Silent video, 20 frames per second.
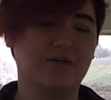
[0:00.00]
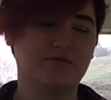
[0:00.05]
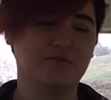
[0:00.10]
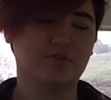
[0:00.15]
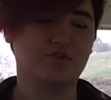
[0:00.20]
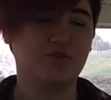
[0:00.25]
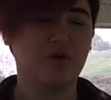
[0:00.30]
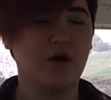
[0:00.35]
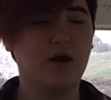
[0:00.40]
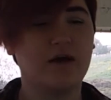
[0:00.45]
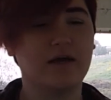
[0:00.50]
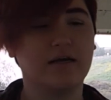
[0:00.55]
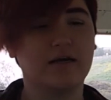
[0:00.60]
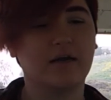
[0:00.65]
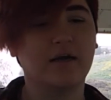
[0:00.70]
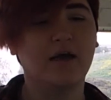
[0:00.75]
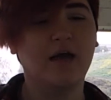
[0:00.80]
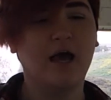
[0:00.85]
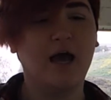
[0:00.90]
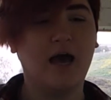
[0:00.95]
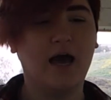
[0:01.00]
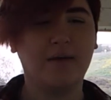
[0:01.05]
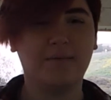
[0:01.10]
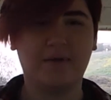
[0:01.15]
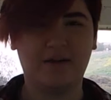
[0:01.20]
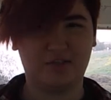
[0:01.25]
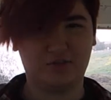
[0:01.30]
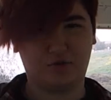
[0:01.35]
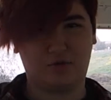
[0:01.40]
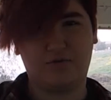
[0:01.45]
I was drawing. I
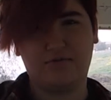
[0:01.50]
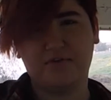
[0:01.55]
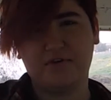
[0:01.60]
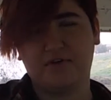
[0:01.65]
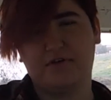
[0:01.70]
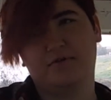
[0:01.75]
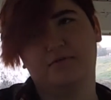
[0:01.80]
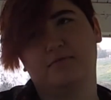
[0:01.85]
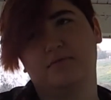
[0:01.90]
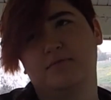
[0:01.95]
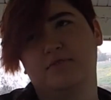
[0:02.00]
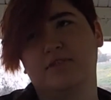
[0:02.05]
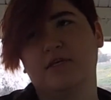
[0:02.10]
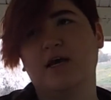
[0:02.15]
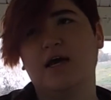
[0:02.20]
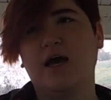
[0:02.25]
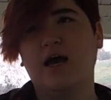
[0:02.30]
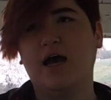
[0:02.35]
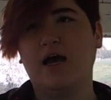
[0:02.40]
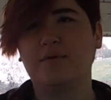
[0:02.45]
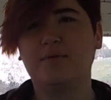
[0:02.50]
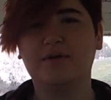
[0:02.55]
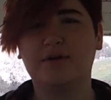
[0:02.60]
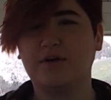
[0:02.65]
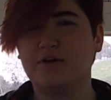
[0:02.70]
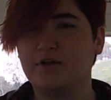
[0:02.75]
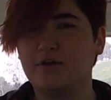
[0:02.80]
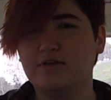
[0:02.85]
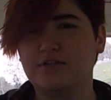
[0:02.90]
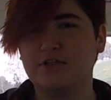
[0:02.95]
made short films. I've been
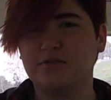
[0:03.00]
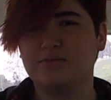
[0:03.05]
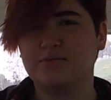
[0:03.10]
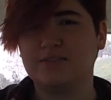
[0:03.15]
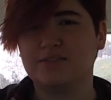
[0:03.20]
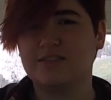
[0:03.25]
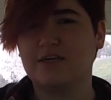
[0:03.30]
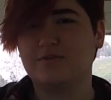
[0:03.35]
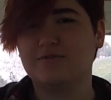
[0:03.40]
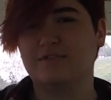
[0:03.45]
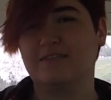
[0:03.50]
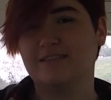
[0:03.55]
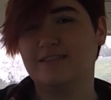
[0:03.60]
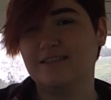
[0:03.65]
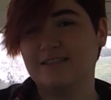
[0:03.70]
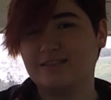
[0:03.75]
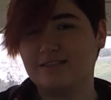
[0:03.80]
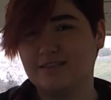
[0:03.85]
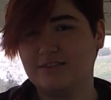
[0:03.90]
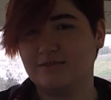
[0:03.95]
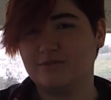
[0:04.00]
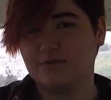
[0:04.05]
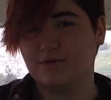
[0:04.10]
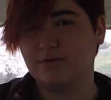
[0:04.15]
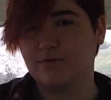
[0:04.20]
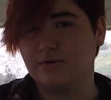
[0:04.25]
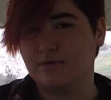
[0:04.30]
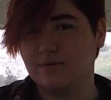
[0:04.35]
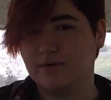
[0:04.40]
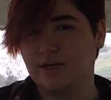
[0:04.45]
on YouTube since I was 6 years
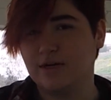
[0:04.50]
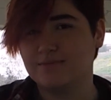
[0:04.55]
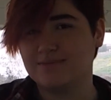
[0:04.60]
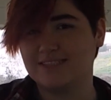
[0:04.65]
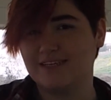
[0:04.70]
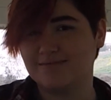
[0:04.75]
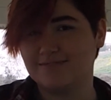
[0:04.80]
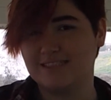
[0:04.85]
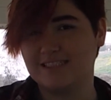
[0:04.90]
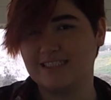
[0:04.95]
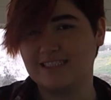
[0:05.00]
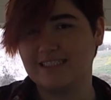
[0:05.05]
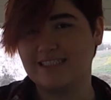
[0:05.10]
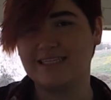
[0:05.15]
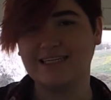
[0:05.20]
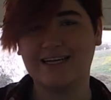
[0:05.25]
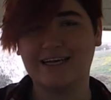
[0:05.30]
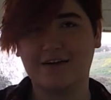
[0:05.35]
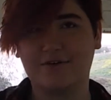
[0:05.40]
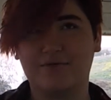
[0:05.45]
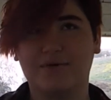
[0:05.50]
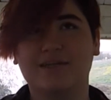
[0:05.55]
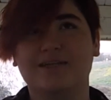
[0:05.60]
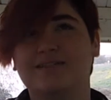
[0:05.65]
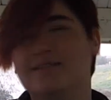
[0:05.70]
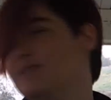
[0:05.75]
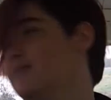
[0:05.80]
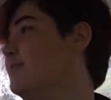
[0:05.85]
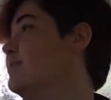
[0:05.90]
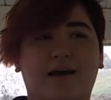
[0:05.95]
old and I'm 17, like
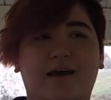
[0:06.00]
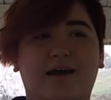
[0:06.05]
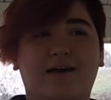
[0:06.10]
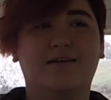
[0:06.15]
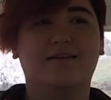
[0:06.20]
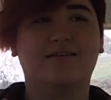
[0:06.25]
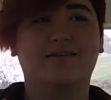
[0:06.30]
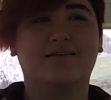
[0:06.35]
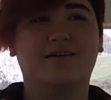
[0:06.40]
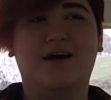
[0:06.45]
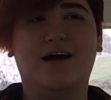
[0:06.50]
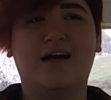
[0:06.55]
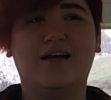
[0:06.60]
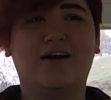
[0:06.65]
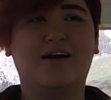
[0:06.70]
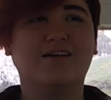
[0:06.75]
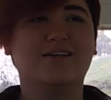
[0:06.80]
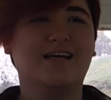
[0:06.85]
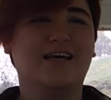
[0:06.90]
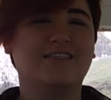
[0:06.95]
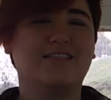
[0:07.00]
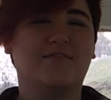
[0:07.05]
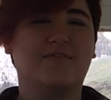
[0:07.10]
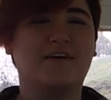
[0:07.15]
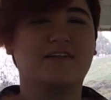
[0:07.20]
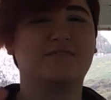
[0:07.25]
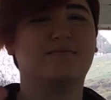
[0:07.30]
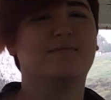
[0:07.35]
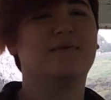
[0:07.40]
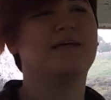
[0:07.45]
what? And I got into
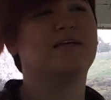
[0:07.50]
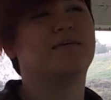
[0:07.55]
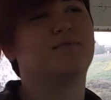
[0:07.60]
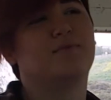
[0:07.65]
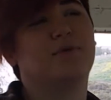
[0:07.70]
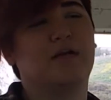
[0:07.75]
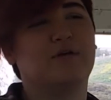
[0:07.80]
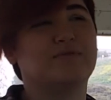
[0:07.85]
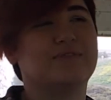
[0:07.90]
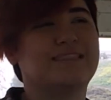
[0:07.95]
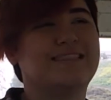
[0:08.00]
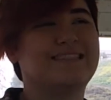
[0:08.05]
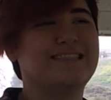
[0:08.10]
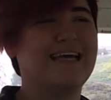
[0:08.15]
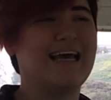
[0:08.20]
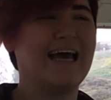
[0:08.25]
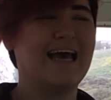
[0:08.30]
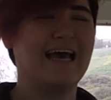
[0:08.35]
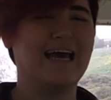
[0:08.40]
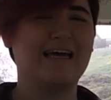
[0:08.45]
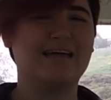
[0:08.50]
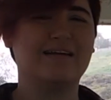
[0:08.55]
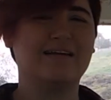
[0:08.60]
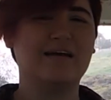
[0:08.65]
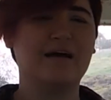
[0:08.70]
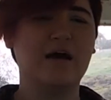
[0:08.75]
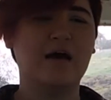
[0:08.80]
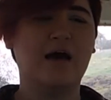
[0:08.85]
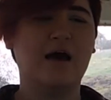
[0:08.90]
SFX makeup when I was 10.